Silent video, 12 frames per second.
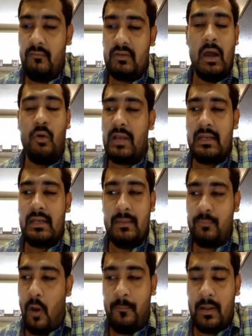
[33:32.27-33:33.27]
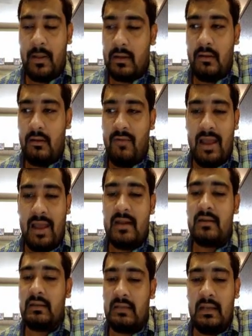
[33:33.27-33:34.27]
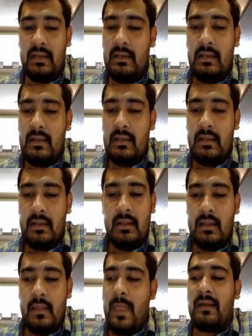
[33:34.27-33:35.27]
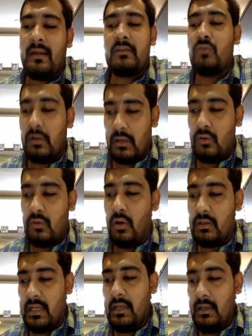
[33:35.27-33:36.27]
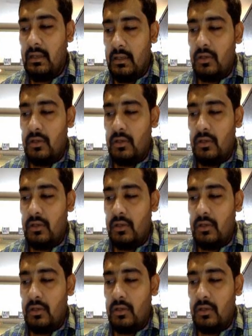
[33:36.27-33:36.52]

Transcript: without any proper valid reason, that is not a good thing.